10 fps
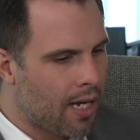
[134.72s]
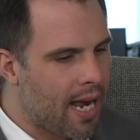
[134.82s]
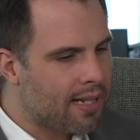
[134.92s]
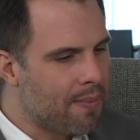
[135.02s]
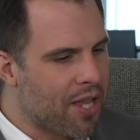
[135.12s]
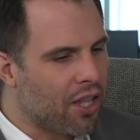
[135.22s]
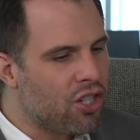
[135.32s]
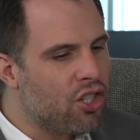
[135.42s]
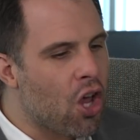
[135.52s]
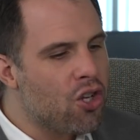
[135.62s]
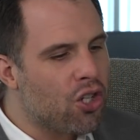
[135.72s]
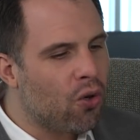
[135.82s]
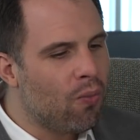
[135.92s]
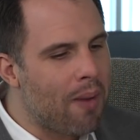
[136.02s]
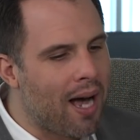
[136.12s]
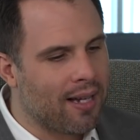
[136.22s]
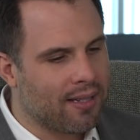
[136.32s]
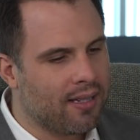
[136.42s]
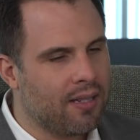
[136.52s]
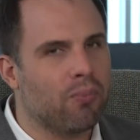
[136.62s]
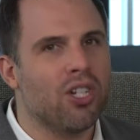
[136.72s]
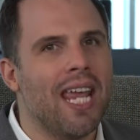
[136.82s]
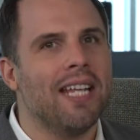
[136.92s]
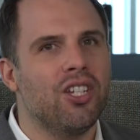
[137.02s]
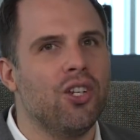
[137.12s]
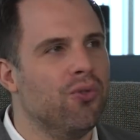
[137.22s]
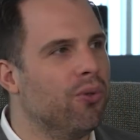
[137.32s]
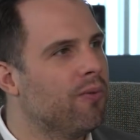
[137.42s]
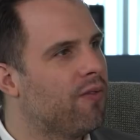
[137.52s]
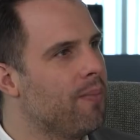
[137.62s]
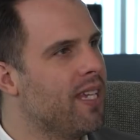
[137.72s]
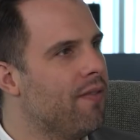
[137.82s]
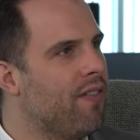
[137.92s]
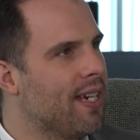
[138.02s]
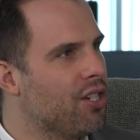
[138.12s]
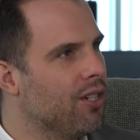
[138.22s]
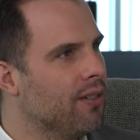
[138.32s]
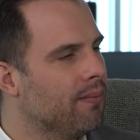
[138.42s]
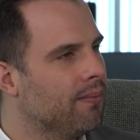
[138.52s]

Next myth, surgical masks protect you from the infection.